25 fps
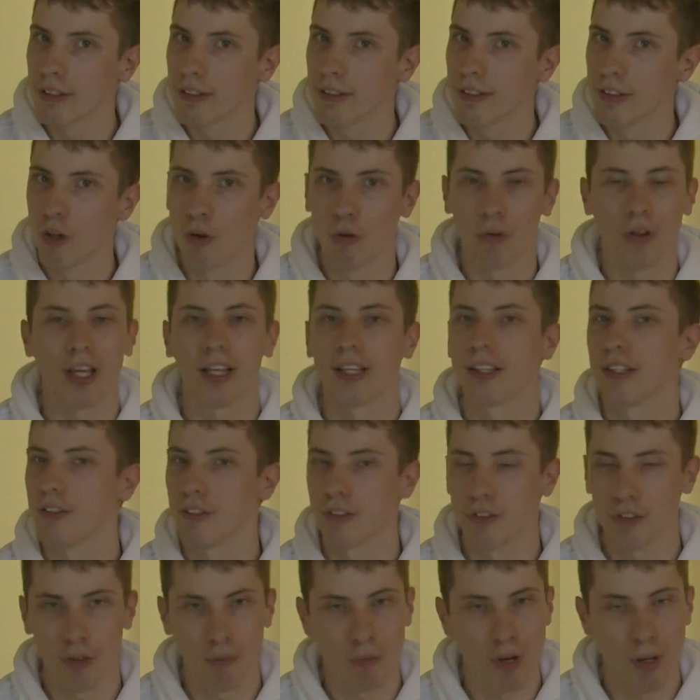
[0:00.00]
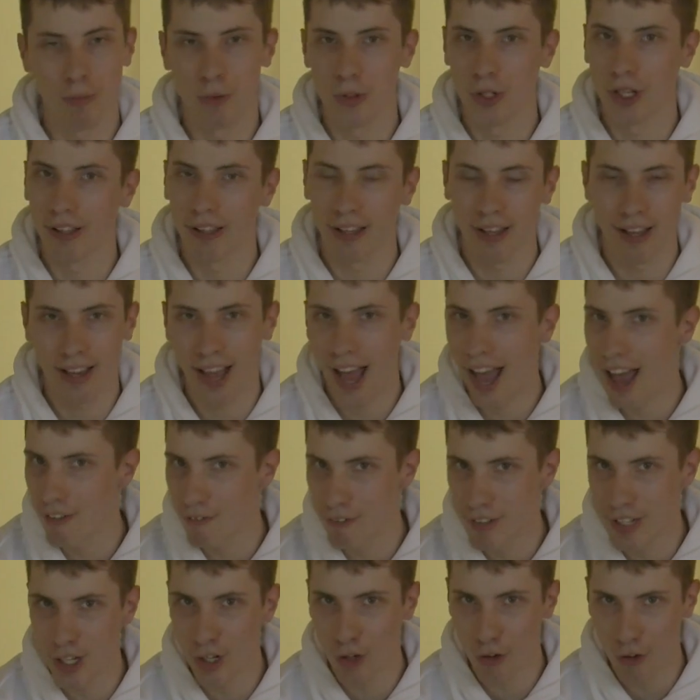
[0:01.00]
You know, like sometimes you get like a
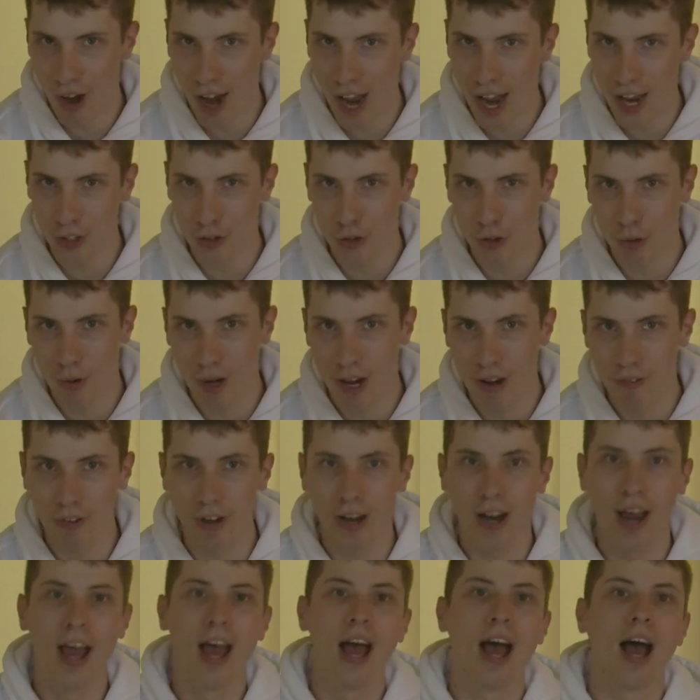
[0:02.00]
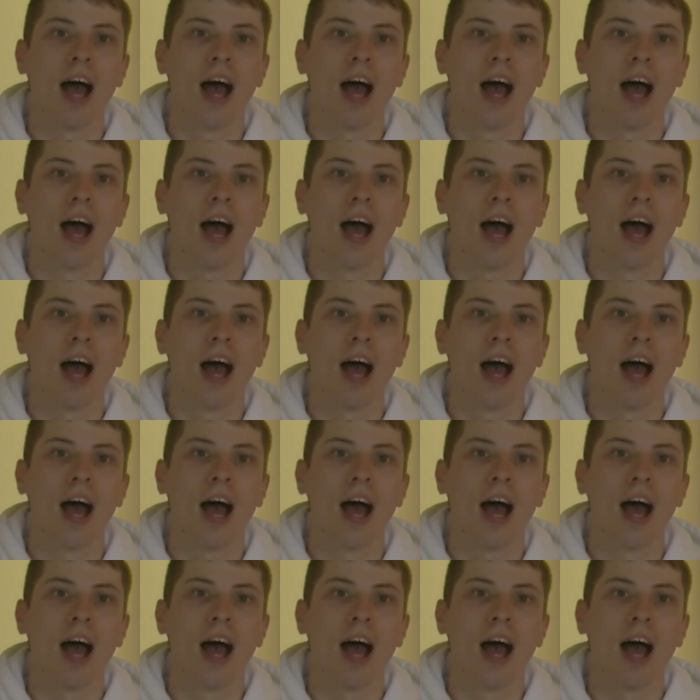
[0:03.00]
caffeine crash or whatever.